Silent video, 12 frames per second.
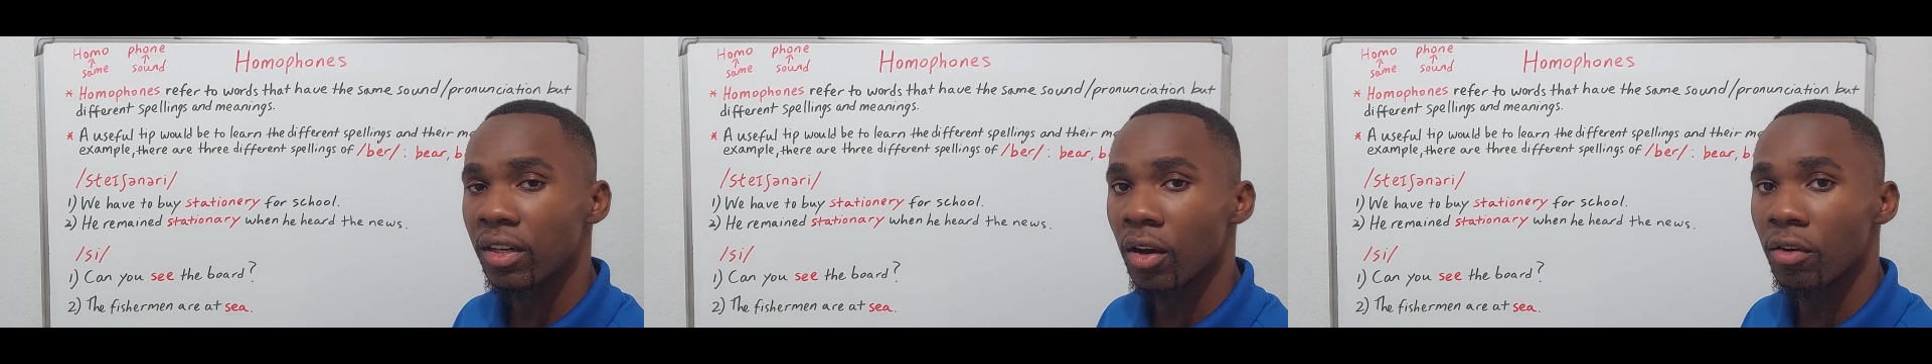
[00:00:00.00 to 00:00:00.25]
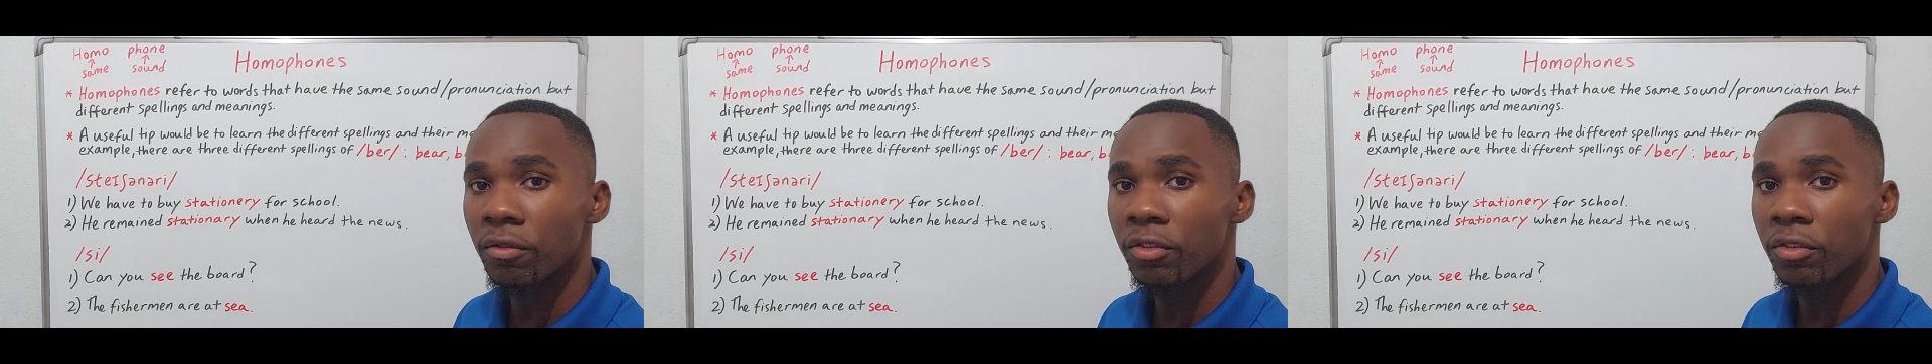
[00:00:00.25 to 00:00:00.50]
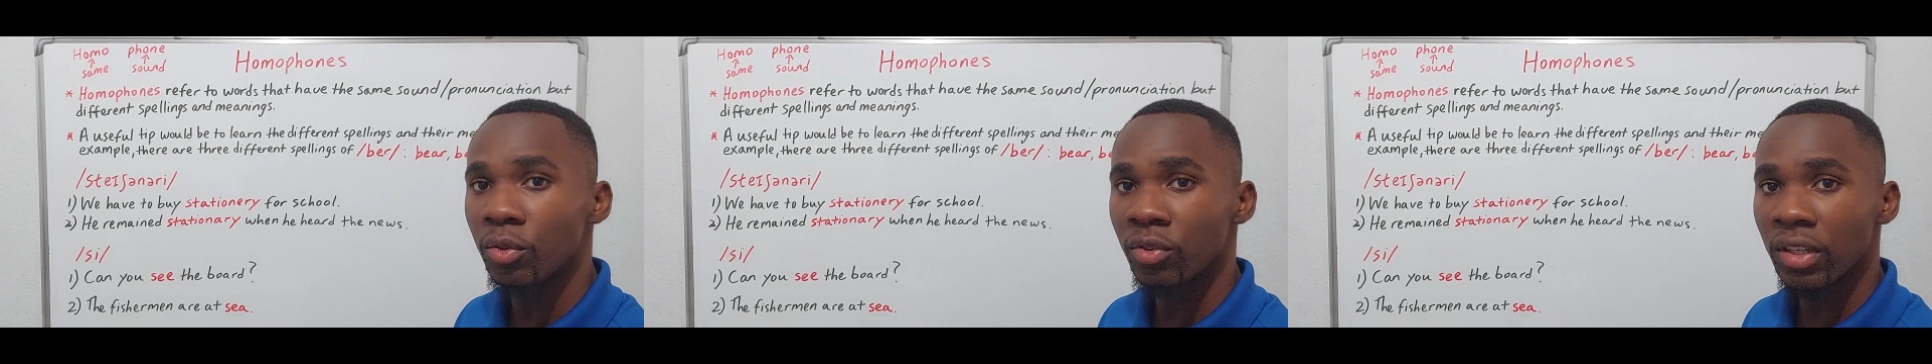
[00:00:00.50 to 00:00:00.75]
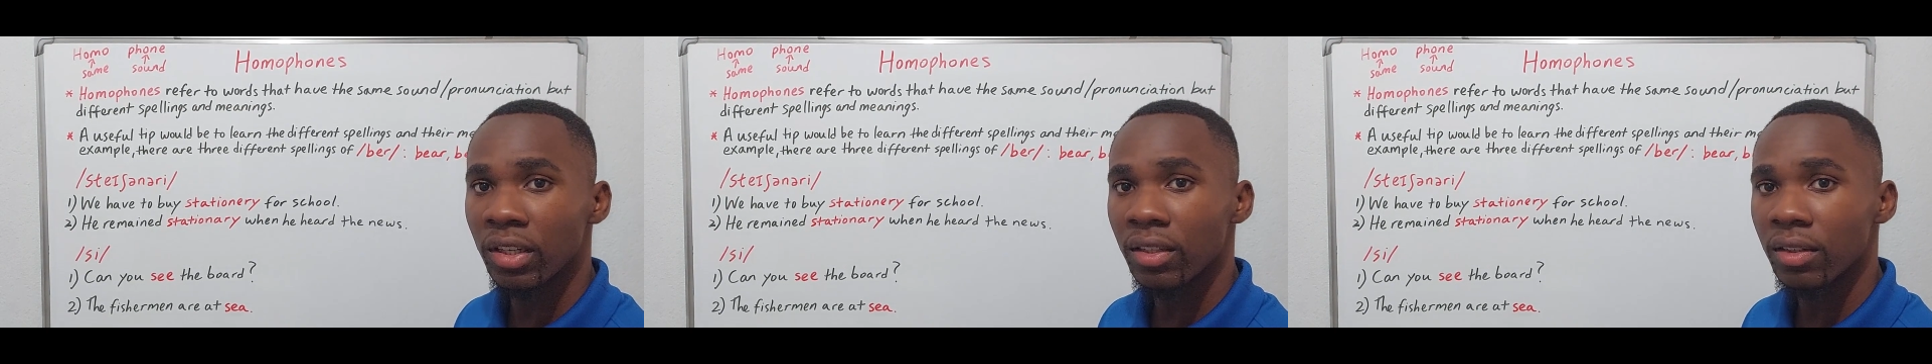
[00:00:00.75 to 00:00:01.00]

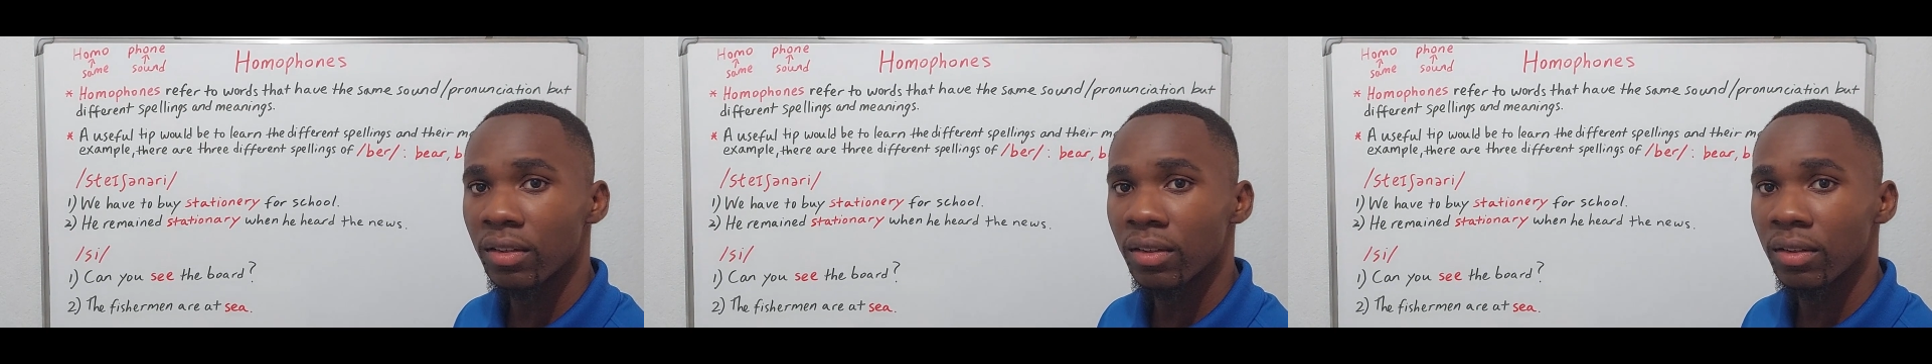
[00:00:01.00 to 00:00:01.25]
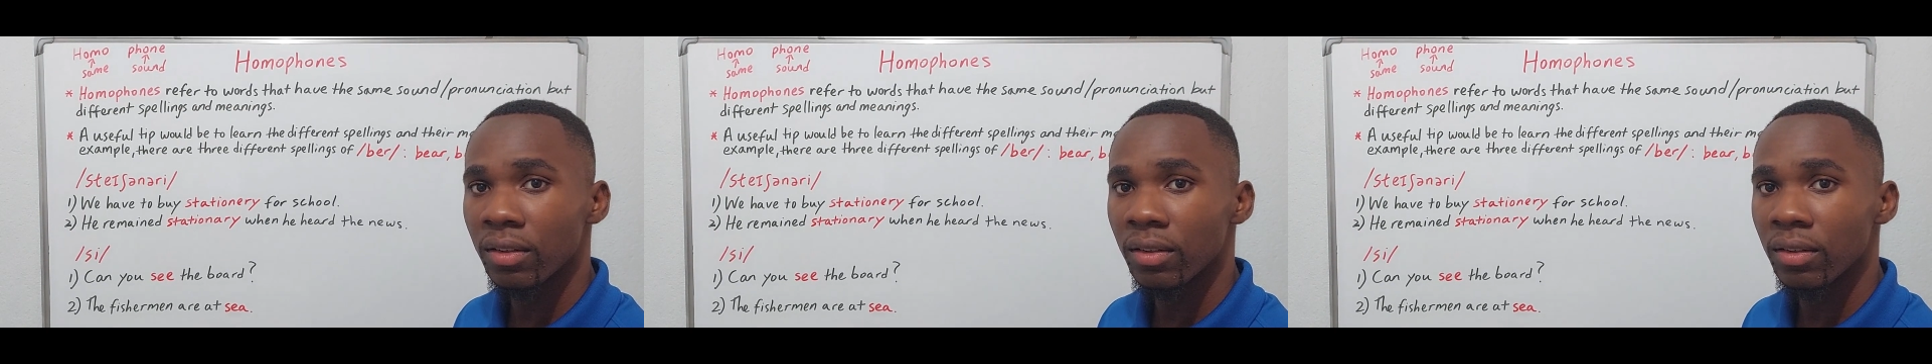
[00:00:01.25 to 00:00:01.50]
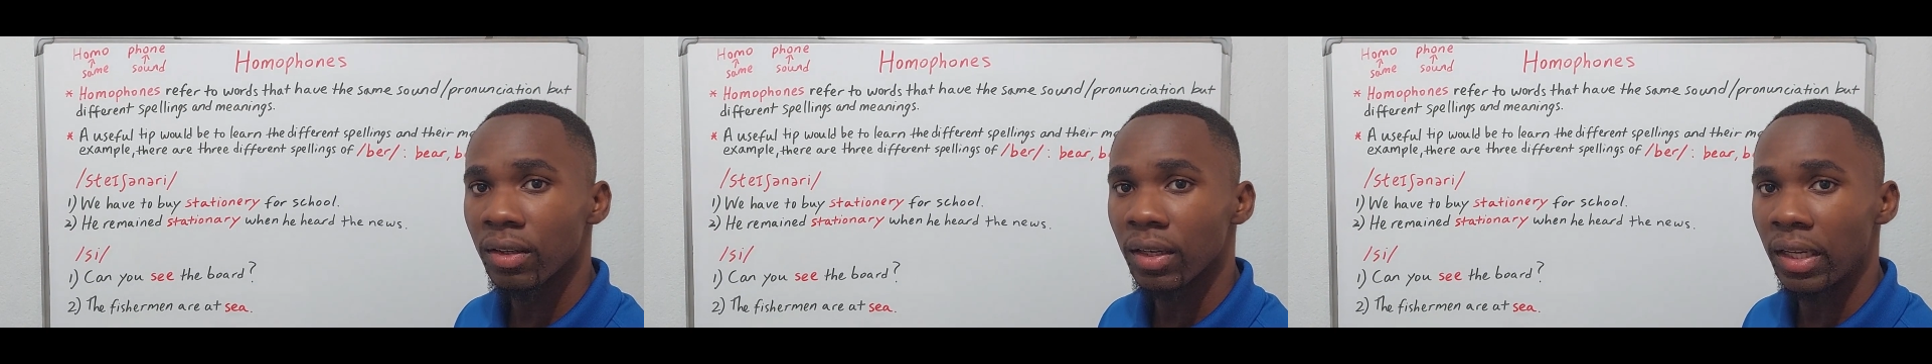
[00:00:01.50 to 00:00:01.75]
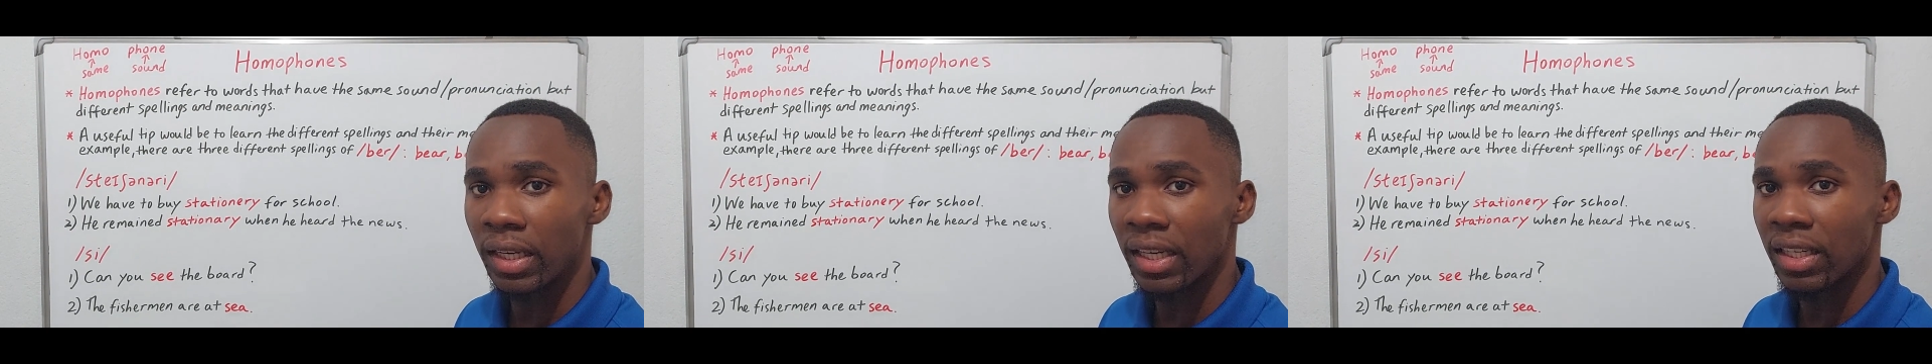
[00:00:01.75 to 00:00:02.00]
confusing
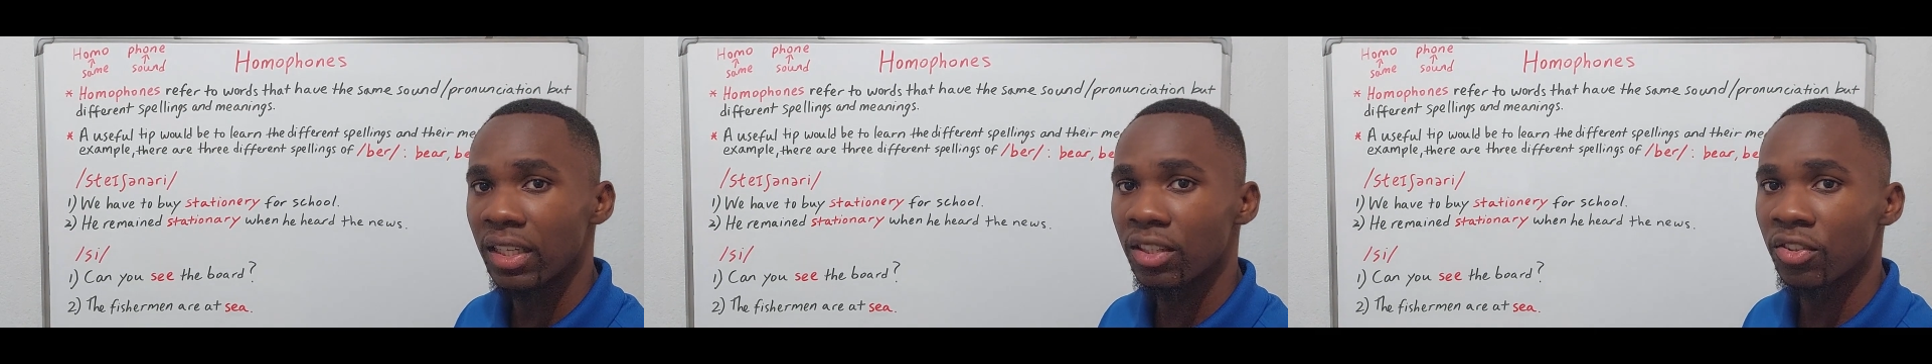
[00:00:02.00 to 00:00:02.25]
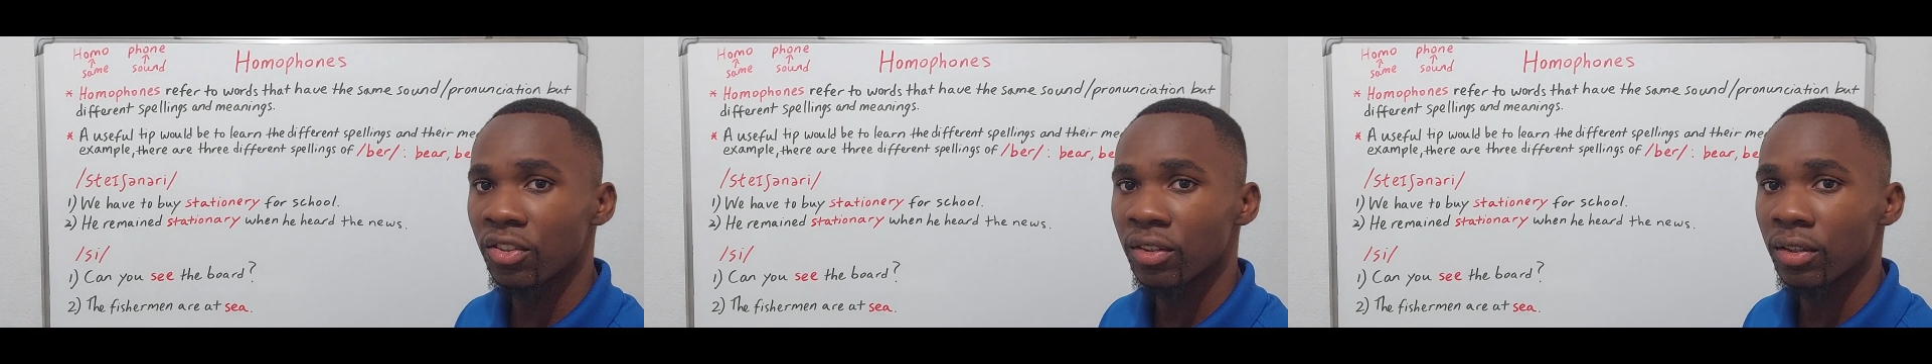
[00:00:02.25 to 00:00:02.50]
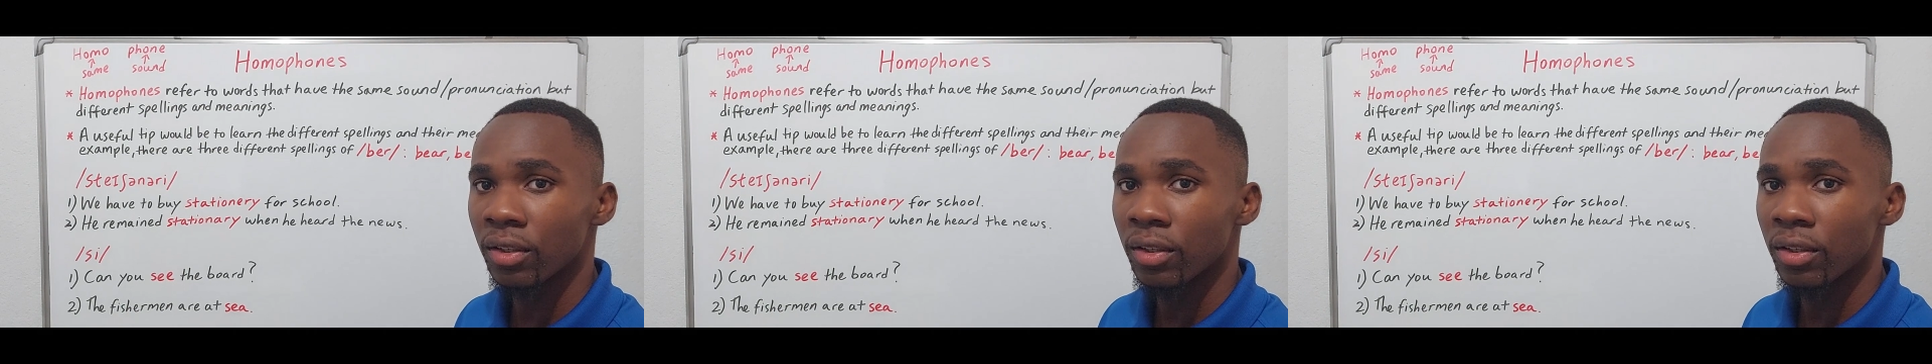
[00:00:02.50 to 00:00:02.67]
in English,